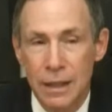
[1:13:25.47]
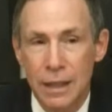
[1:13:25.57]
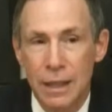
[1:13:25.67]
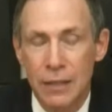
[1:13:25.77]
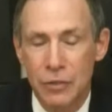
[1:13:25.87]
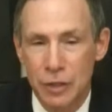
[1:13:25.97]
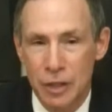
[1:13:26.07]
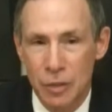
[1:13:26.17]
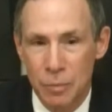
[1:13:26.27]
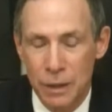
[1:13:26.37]
Is it going
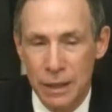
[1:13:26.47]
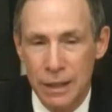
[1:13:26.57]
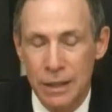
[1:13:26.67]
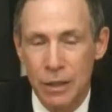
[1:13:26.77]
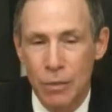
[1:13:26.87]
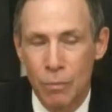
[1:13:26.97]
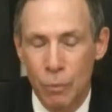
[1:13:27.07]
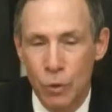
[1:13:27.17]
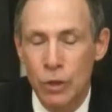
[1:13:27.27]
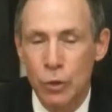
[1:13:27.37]
to be
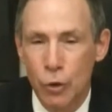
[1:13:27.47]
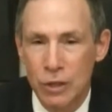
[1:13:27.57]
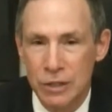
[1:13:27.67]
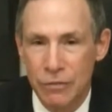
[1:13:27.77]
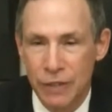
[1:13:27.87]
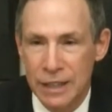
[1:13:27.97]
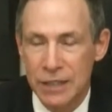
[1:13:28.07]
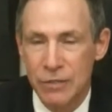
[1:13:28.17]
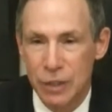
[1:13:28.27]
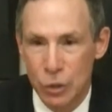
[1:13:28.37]
more cost effective
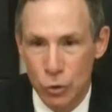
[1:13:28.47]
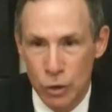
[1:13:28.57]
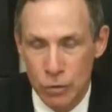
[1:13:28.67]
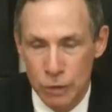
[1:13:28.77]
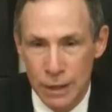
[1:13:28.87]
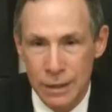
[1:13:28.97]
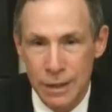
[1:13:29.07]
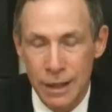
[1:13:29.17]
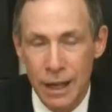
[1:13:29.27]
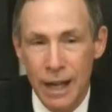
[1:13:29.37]
in the long run
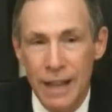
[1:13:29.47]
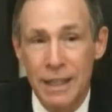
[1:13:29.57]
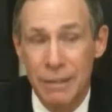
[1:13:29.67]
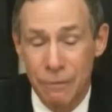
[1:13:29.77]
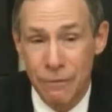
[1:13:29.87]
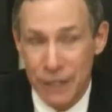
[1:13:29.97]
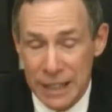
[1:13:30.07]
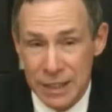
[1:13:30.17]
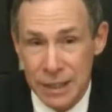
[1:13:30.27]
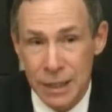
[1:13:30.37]
than
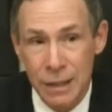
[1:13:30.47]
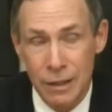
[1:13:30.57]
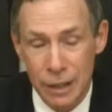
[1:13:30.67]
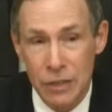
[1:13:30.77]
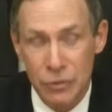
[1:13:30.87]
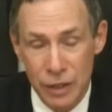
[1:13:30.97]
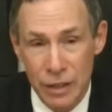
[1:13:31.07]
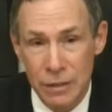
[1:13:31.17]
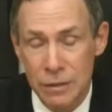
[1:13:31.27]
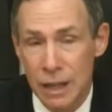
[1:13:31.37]
fixing these
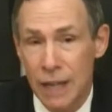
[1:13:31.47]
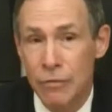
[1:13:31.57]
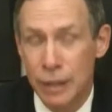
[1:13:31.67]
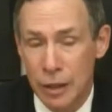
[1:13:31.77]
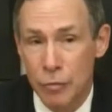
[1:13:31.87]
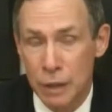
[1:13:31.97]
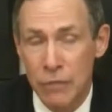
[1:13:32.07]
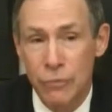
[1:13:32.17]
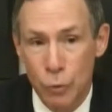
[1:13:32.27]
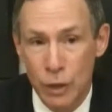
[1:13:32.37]
fields every 3 or
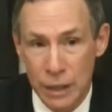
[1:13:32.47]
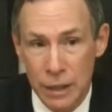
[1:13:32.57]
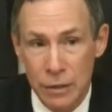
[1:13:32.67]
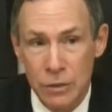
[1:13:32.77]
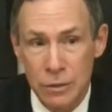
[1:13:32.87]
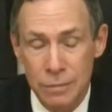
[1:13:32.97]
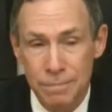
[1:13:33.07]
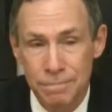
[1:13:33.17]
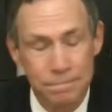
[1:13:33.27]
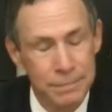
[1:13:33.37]
4 years?
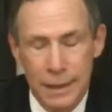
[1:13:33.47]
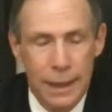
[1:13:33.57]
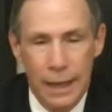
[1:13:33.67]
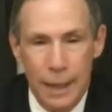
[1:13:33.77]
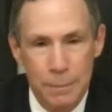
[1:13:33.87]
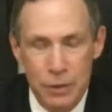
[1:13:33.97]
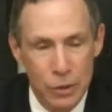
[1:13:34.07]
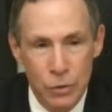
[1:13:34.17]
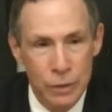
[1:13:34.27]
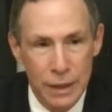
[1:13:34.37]

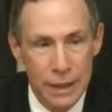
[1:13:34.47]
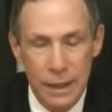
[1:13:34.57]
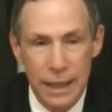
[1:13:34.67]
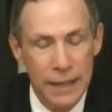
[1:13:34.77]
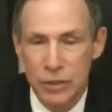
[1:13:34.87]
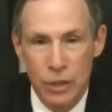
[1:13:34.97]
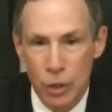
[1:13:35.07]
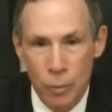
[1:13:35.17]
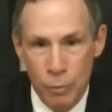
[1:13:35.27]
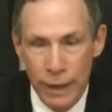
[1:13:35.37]
Absolutely. It's a
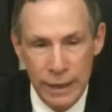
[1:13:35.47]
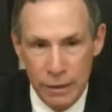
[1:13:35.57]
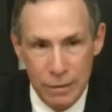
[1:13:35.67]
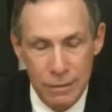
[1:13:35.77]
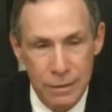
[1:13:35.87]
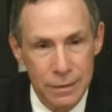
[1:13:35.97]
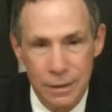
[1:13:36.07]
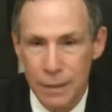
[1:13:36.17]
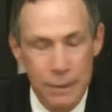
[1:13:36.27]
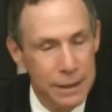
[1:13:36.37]
no-brainer.
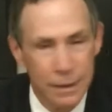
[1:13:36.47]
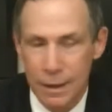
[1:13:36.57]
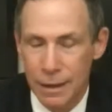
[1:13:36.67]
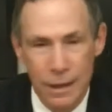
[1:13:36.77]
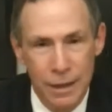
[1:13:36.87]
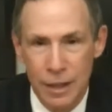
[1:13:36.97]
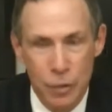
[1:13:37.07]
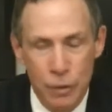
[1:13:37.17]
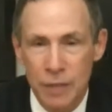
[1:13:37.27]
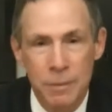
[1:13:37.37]
I mean, the
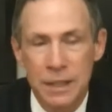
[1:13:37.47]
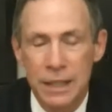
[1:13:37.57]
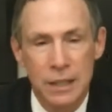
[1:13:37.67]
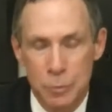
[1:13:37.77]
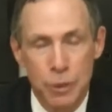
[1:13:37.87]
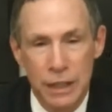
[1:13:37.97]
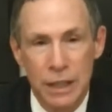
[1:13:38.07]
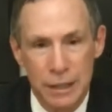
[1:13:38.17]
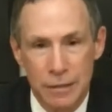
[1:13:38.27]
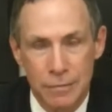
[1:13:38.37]
arithmetic is pretty clear.